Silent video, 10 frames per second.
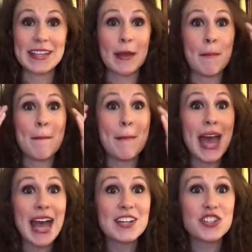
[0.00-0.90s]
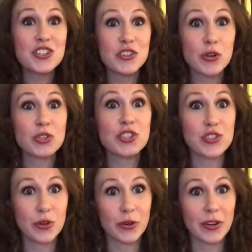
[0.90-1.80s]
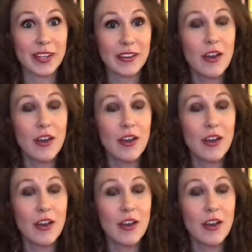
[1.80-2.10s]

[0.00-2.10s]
Imagine Your Story.